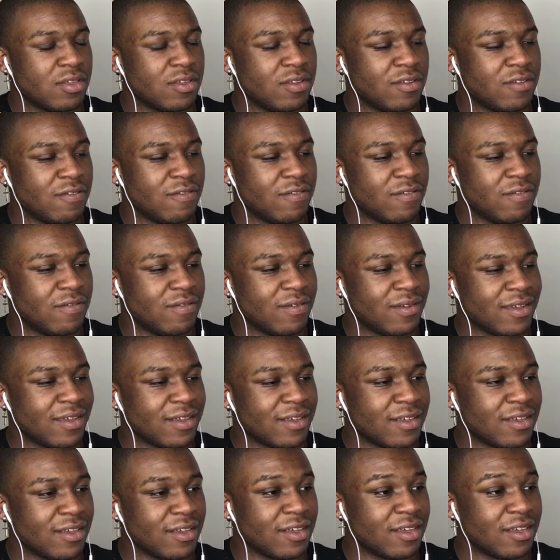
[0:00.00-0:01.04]
Oh my
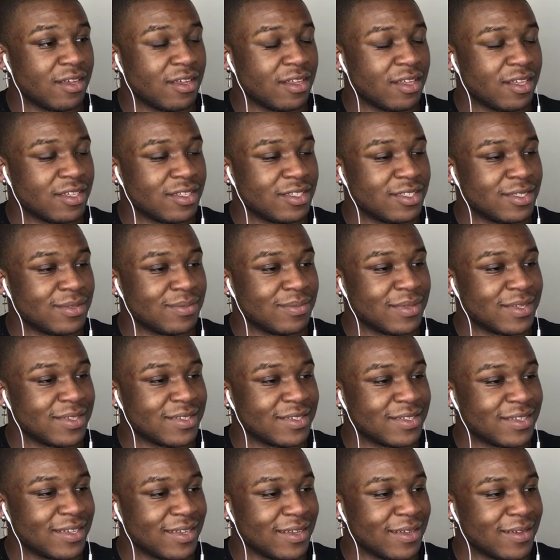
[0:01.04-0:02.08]
god, that's messed
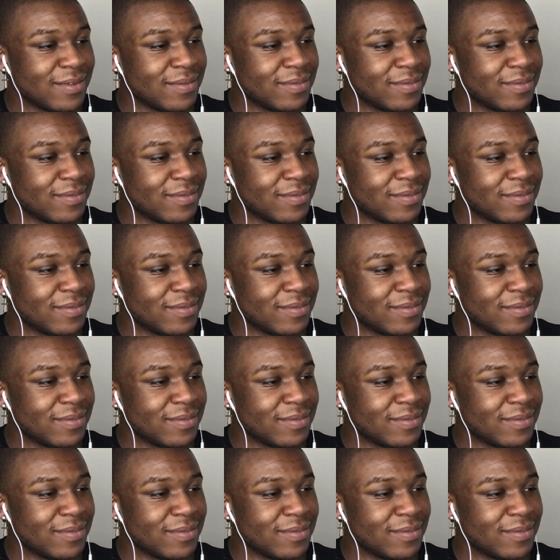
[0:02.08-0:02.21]
up.